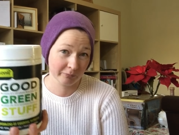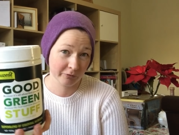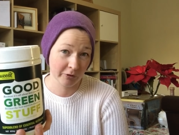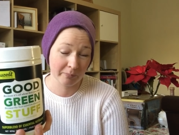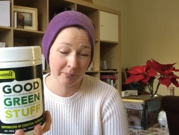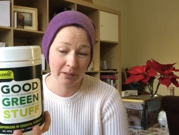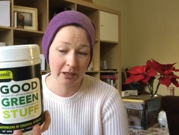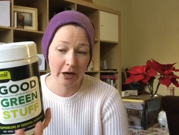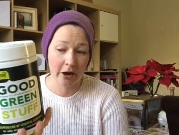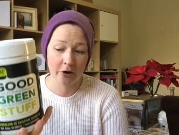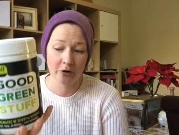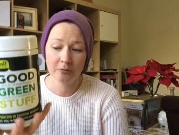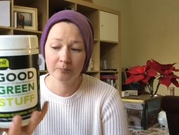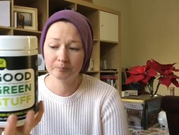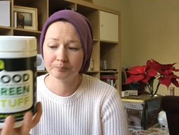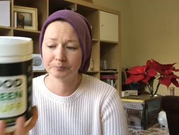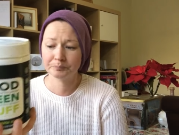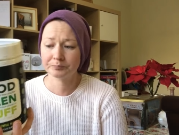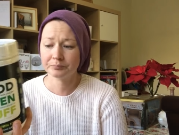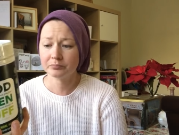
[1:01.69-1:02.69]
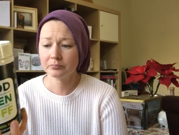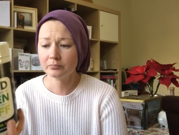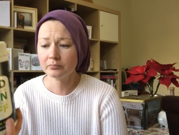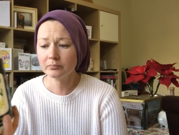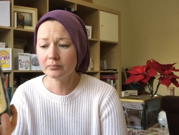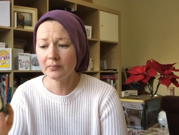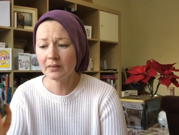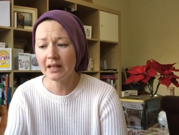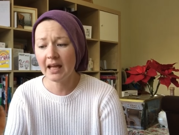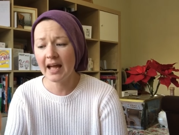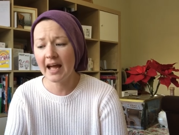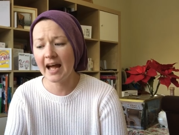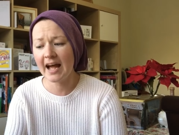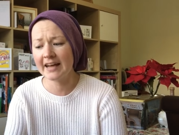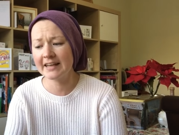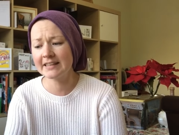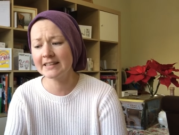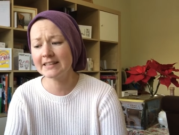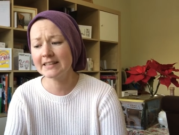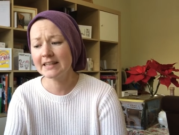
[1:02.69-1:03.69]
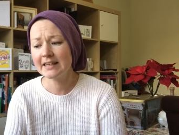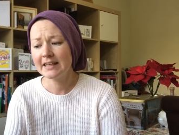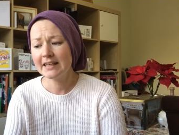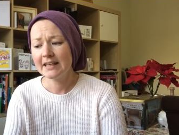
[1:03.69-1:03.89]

from below. And